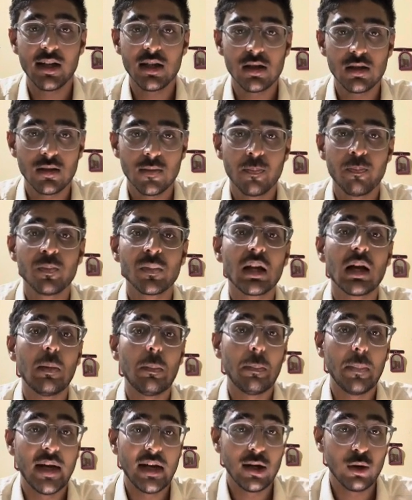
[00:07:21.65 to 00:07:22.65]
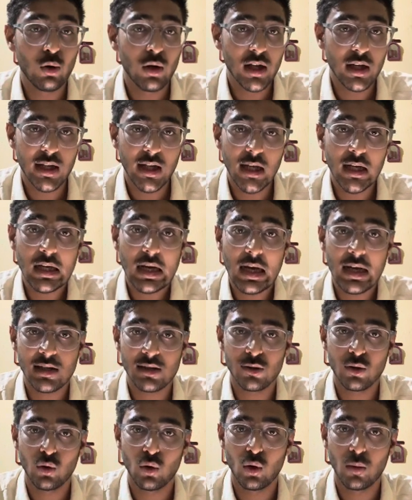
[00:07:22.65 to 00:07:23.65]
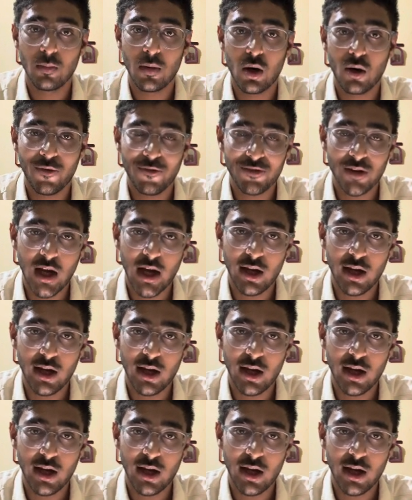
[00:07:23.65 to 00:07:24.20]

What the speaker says: medullary carcinoma of thyroid.